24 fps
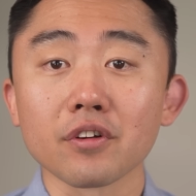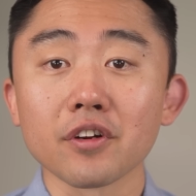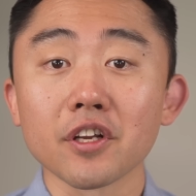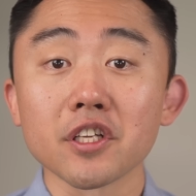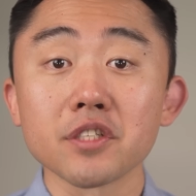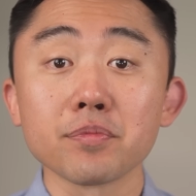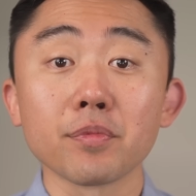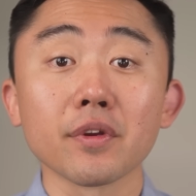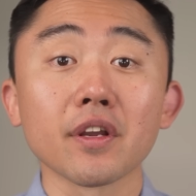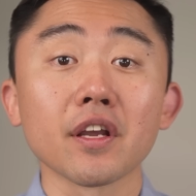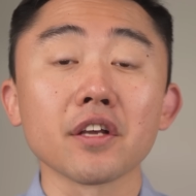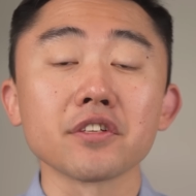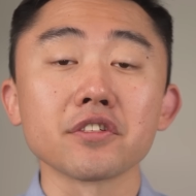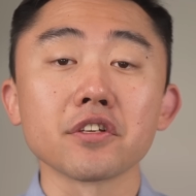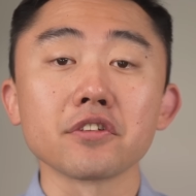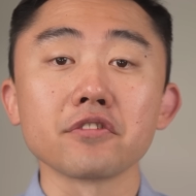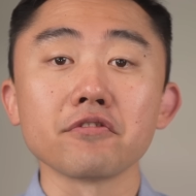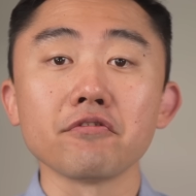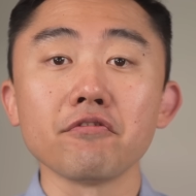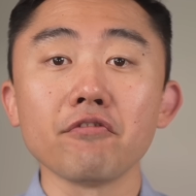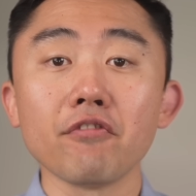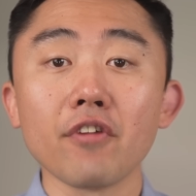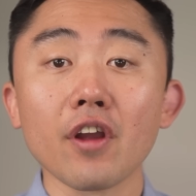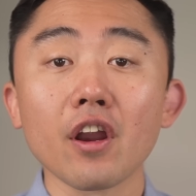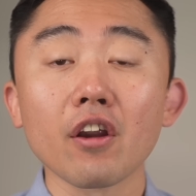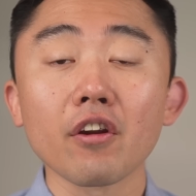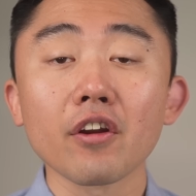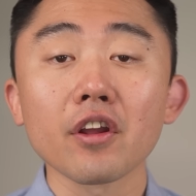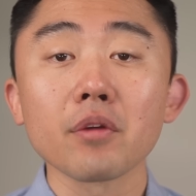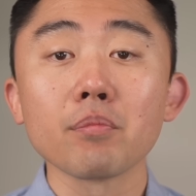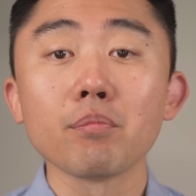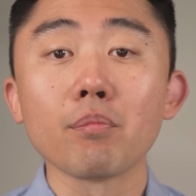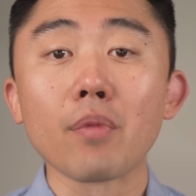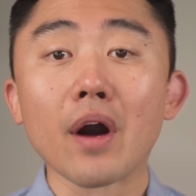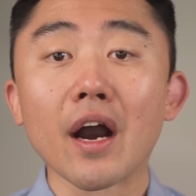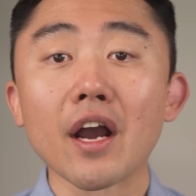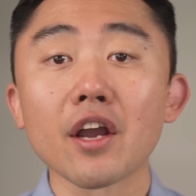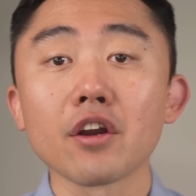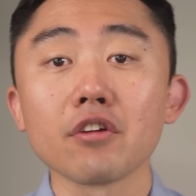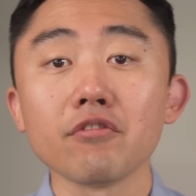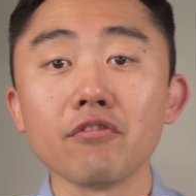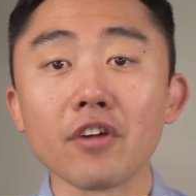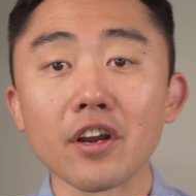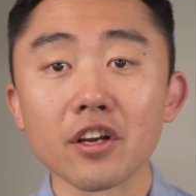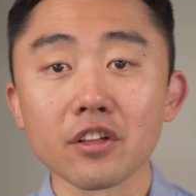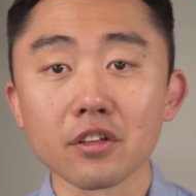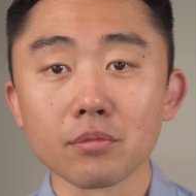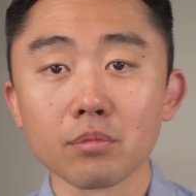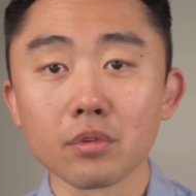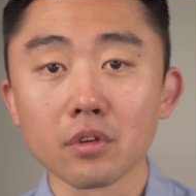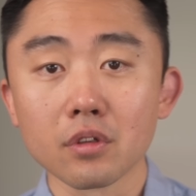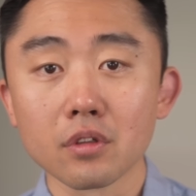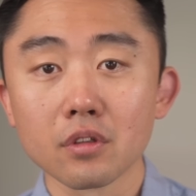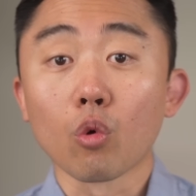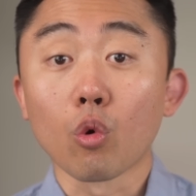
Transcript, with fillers: is because it's very bioavailable.